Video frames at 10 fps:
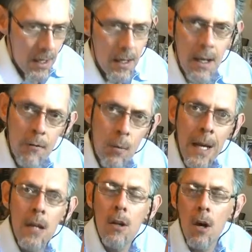if
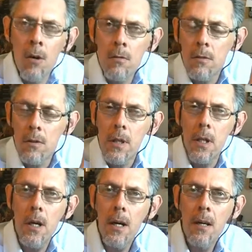we don't
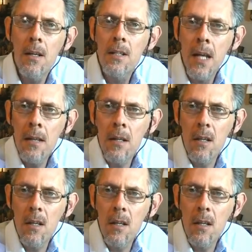understand